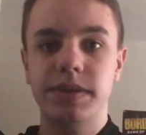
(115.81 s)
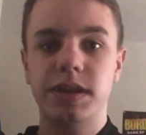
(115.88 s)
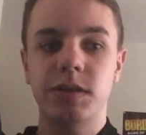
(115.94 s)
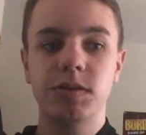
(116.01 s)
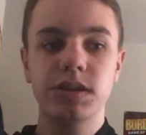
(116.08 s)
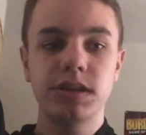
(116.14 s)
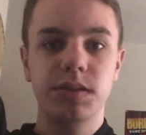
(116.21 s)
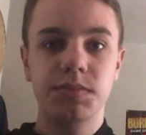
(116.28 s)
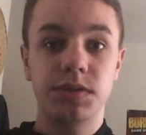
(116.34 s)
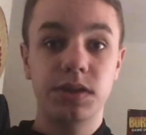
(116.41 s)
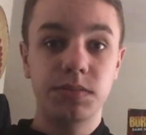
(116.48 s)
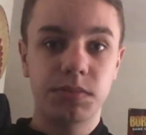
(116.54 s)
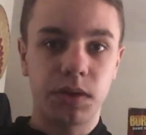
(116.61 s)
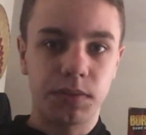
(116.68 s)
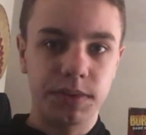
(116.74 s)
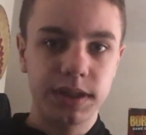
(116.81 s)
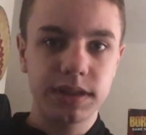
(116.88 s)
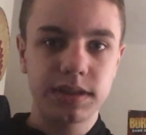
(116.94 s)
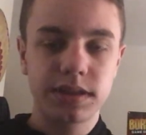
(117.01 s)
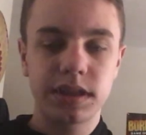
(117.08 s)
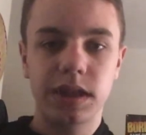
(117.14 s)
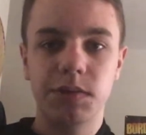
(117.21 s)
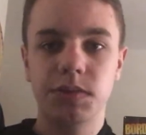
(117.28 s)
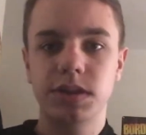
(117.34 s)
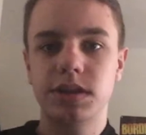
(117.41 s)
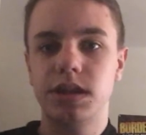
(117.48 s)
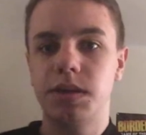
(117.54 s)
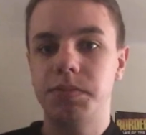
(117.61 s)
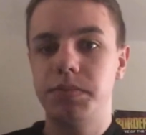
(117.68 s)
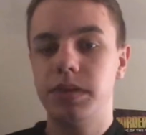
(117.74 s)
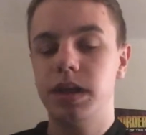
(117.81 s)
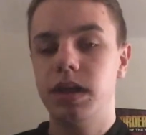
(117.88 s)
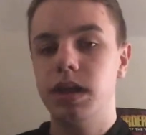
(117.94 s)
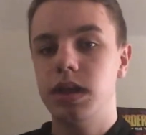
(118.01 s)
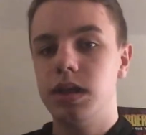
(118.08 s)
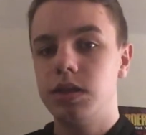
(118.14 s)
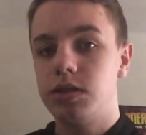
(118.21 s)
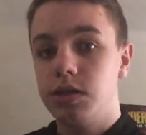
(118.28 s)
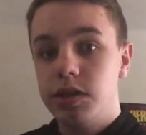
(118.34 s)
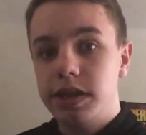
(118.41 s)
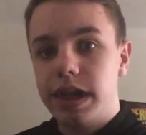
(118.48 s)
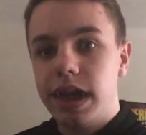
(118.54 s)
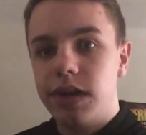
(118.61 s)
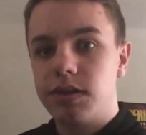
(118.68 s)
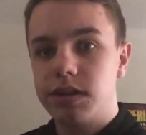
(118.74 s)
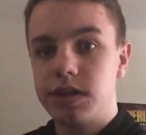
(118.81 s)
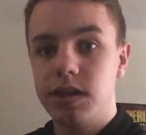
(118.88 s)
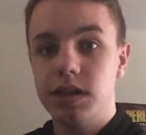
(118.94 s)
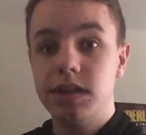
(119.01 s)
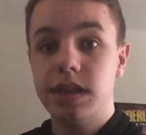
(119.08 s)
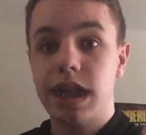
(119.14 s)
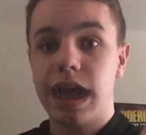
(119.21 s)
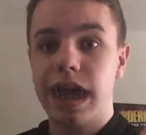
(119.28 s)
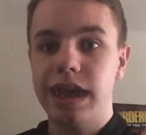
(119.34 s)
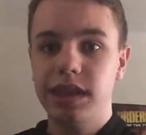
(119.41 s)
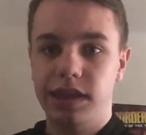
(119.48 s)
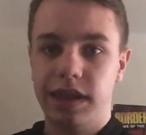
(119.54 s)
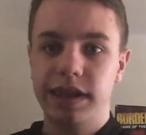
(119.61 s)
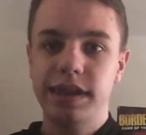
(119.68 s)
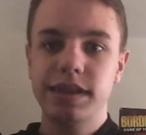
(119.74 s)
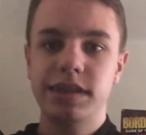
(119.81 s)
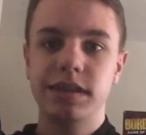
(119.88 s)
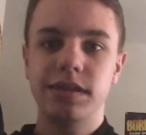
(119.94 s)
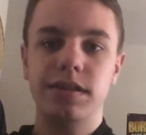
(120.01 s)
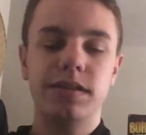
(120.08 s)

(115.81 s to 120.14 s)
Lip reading: There were some good moments. There were some good characters that I liked.